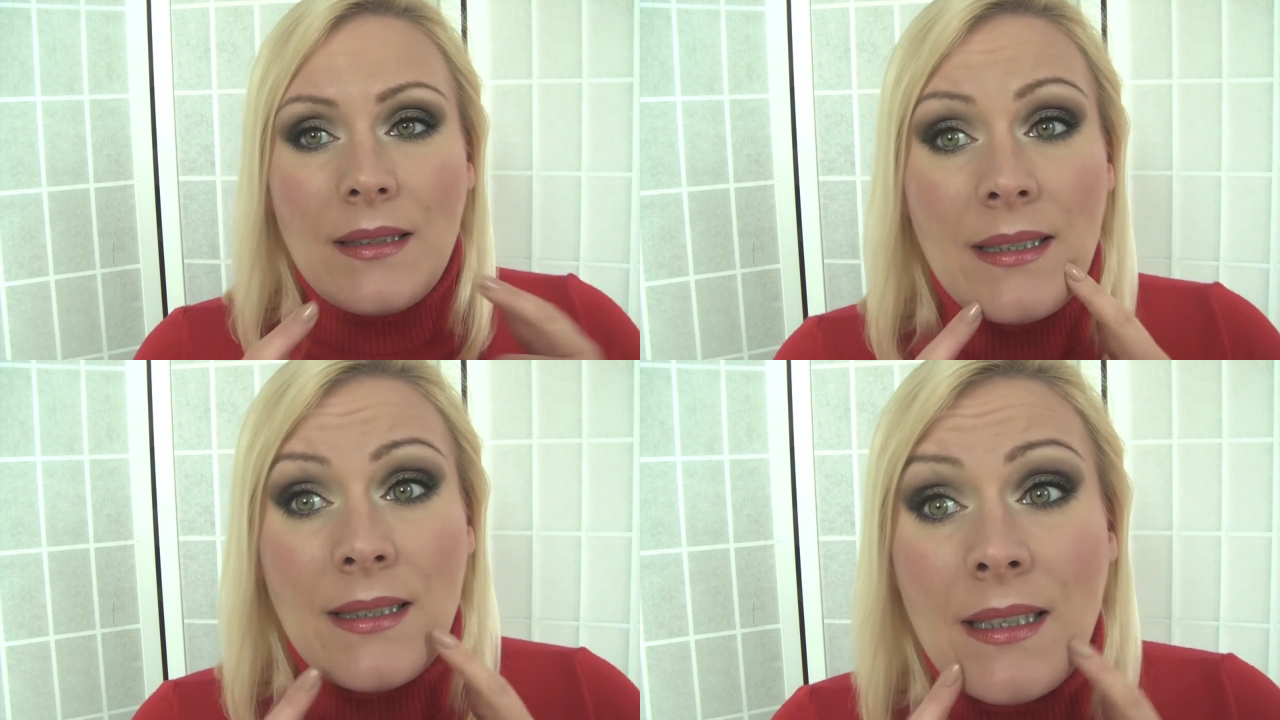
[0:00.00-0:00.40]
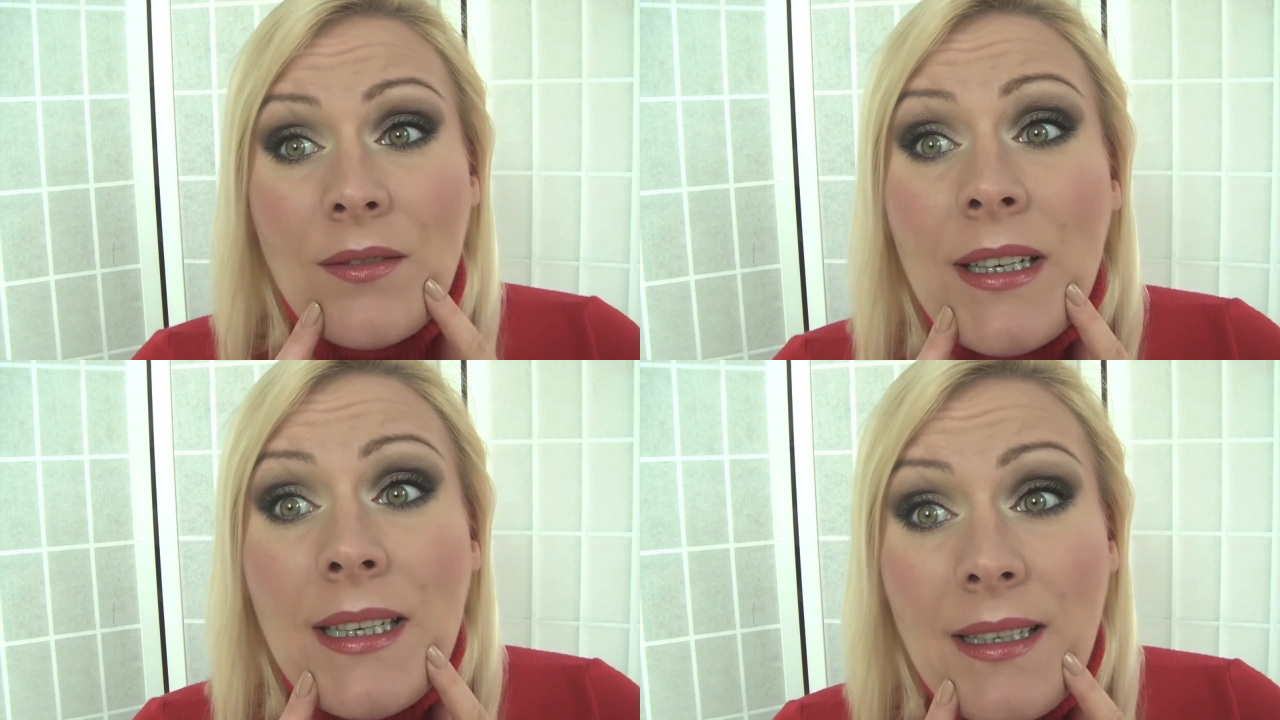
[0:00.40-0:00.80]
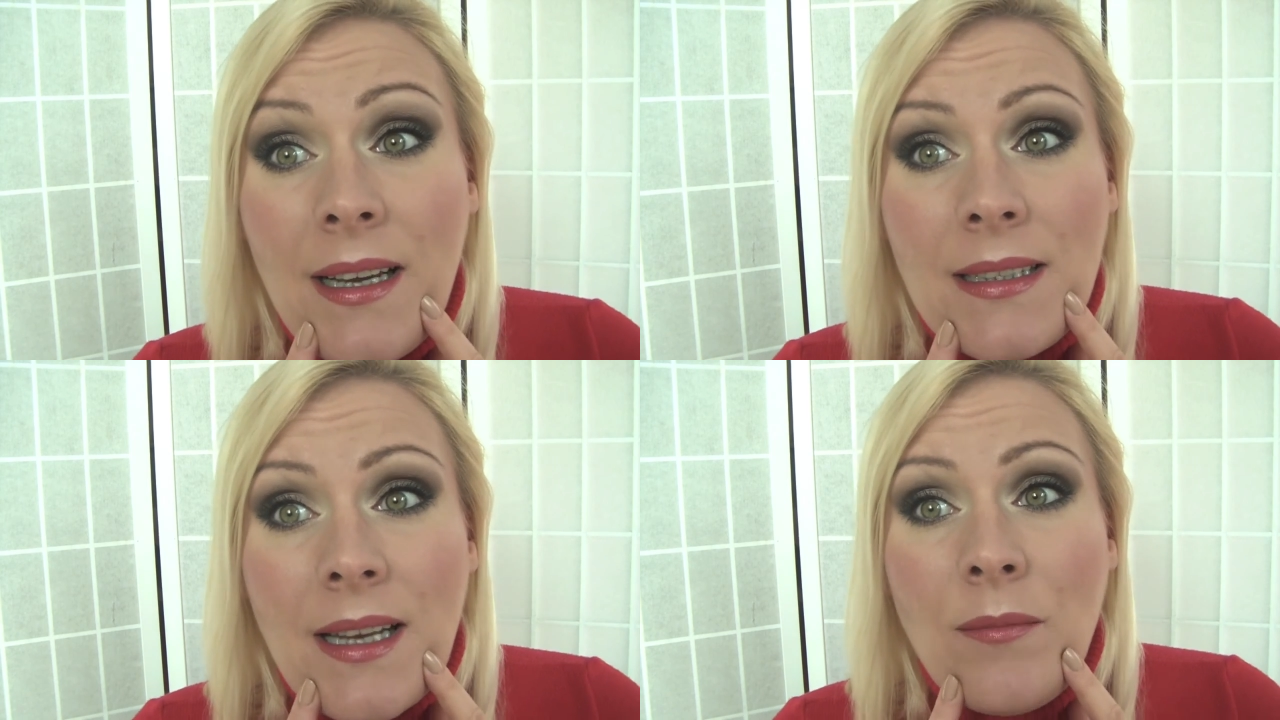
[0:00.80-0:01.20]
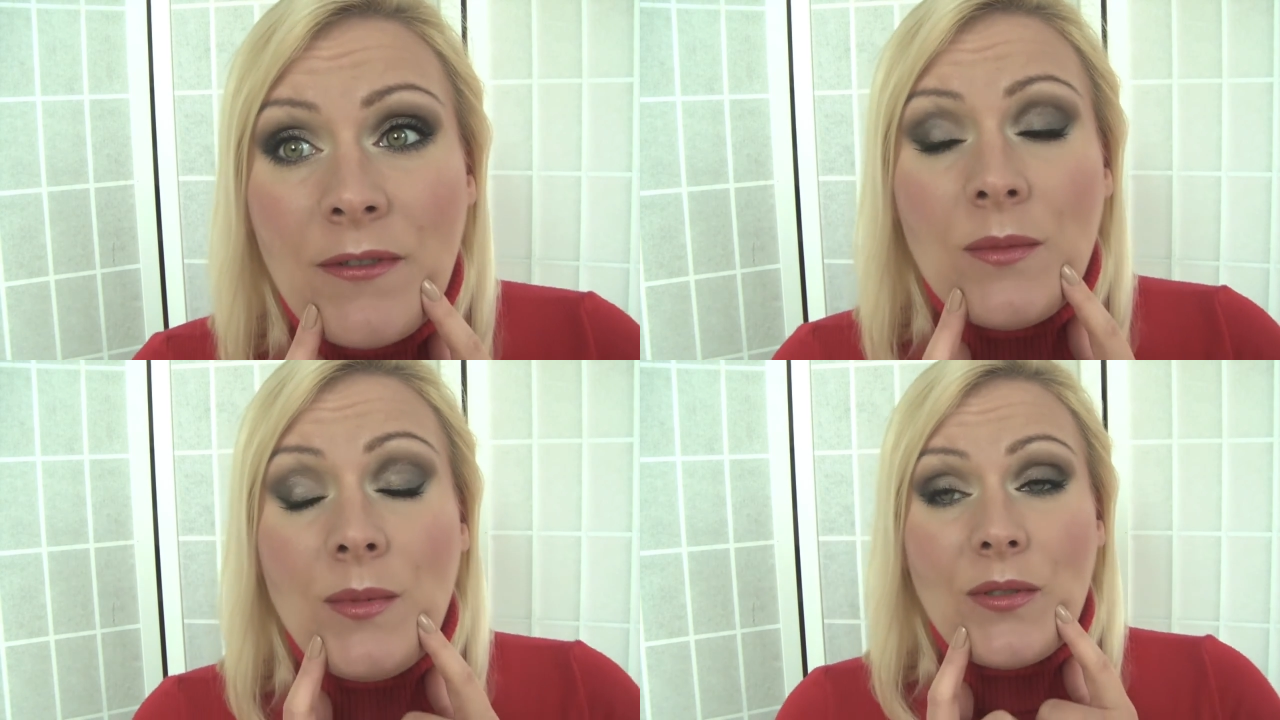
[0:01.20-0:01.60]
This is a really nice
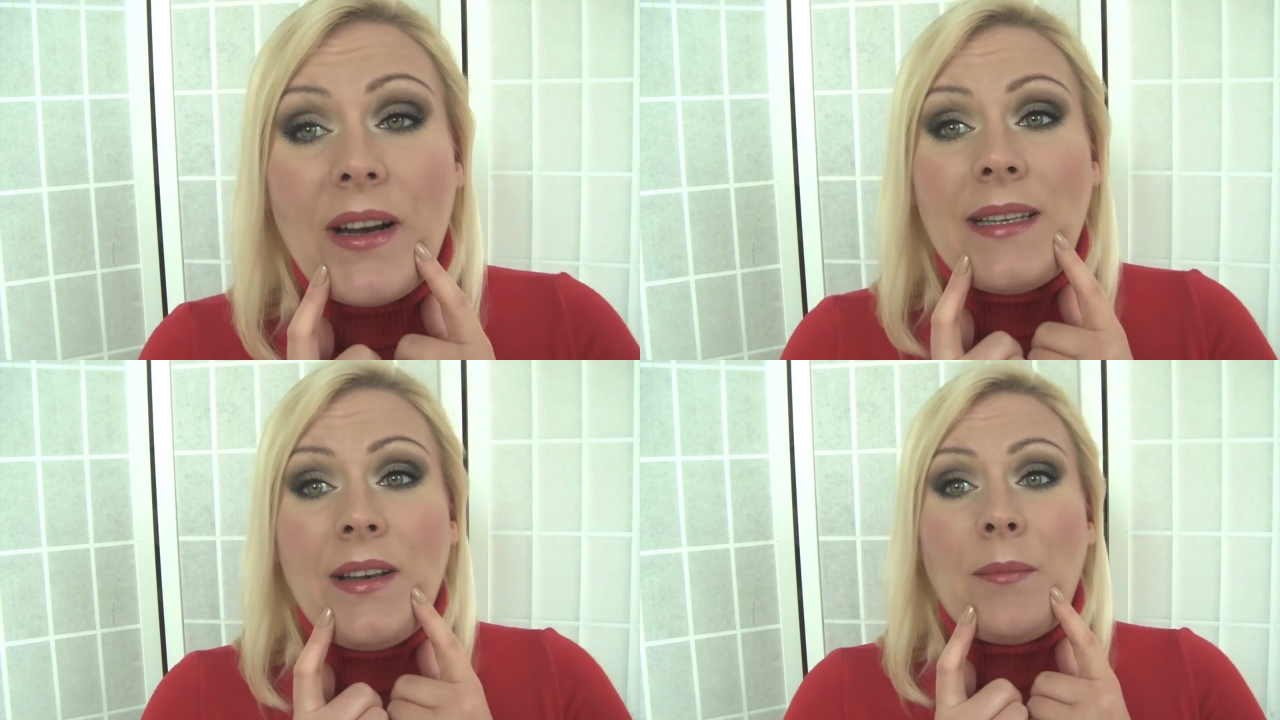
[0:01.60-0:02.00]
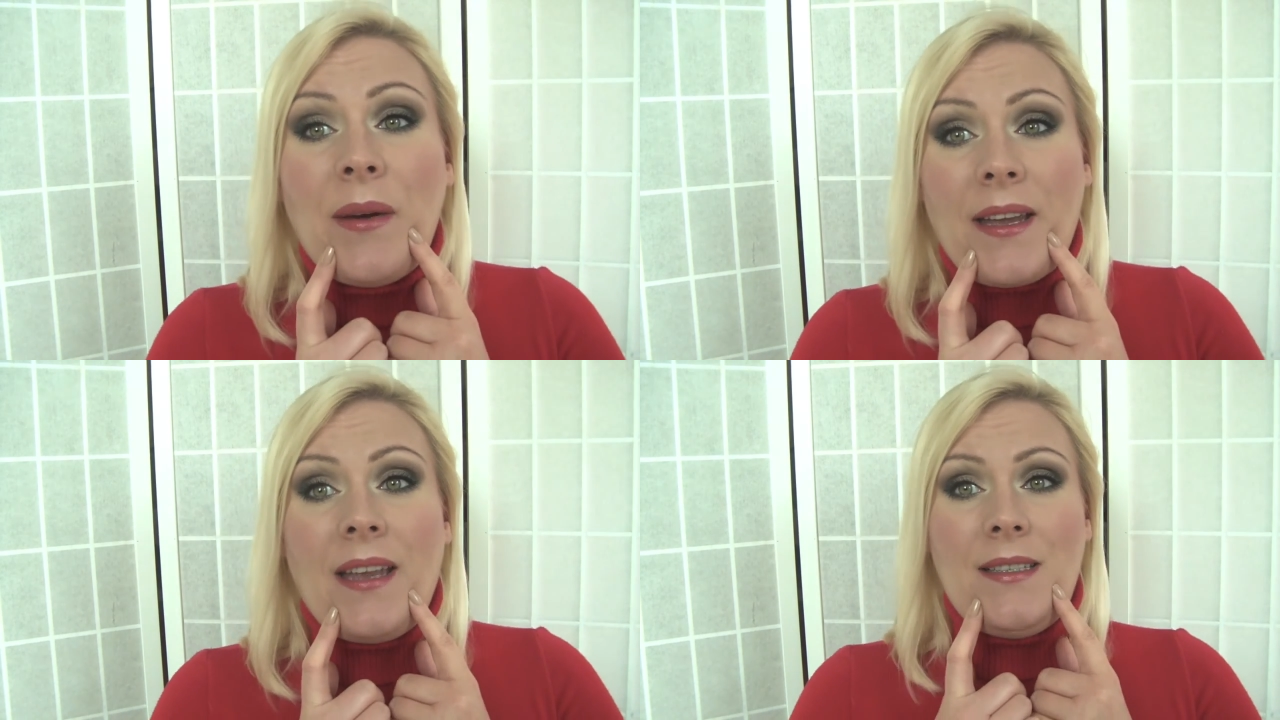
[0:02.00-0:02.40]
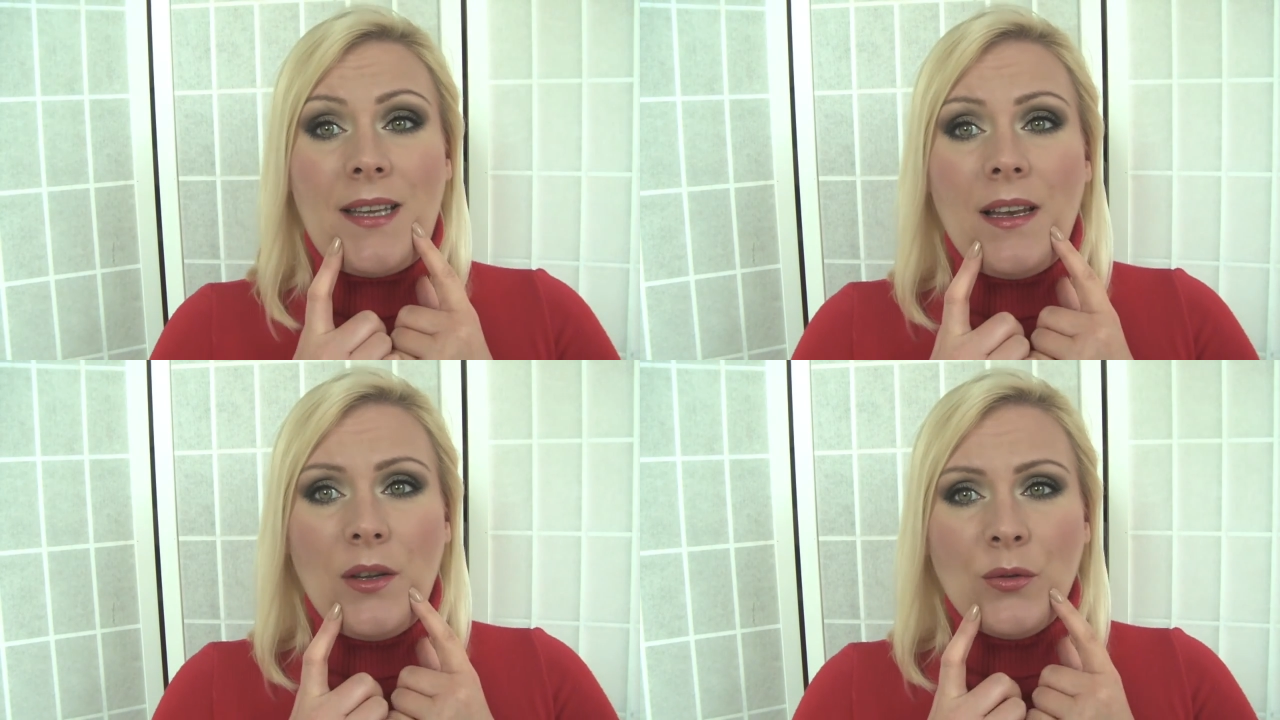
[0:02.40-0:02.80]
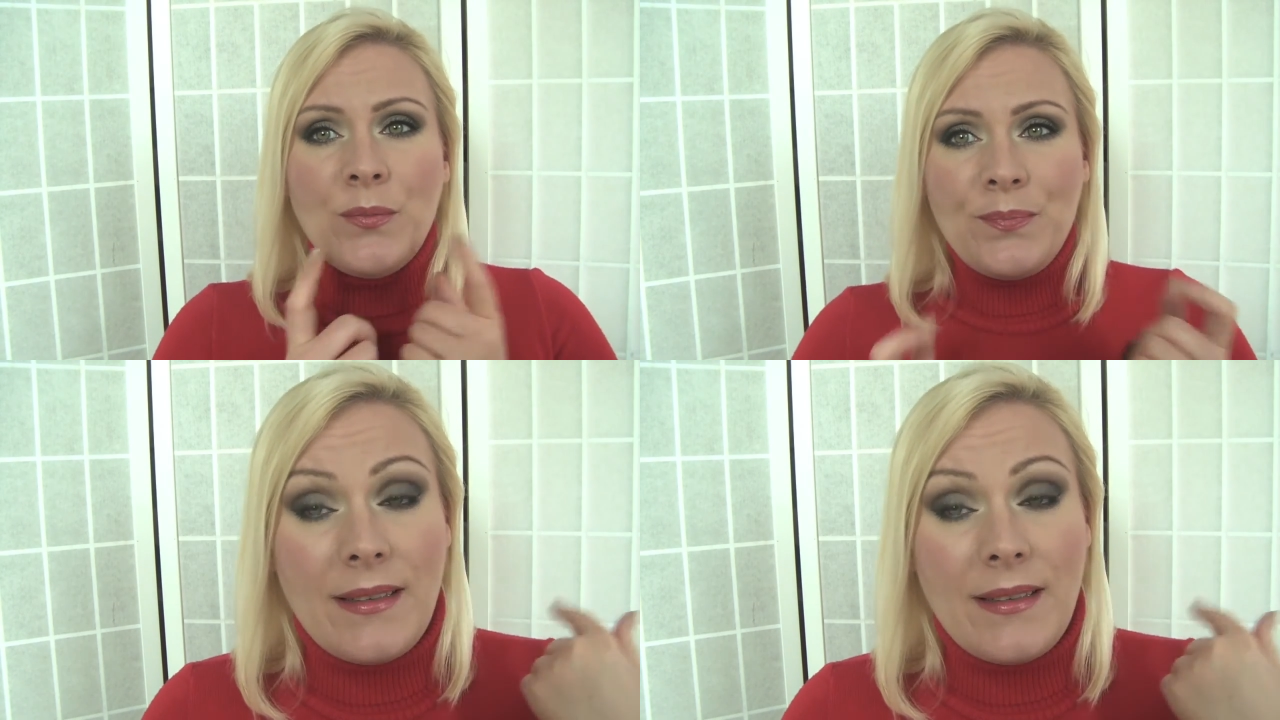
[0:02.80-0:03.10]
comfortable red lip, I can tell you.